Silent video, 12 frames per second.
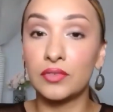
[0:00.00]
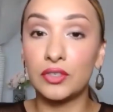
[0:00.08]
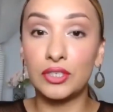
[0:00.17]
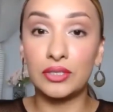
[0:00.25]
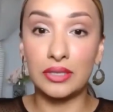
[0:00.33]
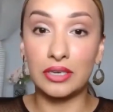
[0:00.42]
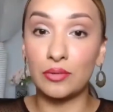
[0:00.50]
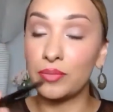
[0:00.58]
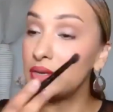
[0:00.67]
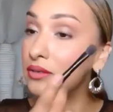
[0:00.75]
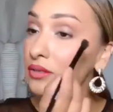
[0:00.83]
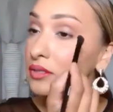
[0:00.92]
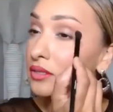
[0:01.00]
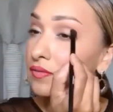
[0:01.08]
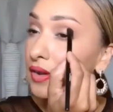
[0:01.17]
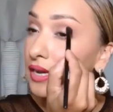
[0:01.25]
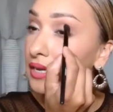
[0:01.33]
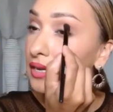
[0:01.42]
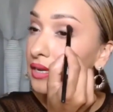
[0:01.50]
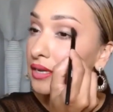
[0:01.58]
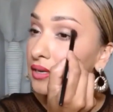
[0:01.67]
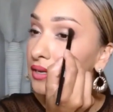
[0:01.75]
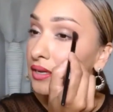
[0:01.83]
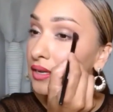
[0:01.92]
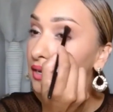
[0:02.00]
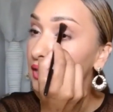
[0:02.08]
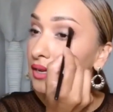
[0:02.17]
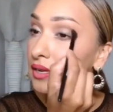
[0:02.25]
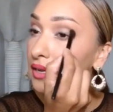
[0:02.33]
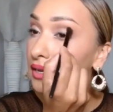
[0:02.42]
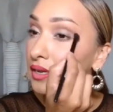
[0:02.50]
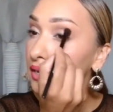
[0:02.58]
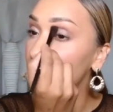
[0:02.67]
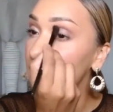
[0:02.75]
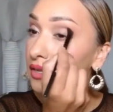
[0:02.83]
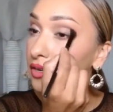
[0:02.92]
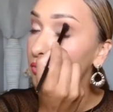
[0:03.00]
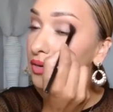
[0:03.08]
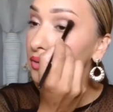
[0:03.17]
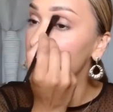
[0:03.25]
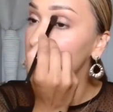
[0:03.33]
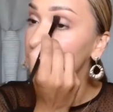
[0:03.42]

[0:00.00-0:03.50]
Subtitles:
Just a little bit, just defining it a little bit.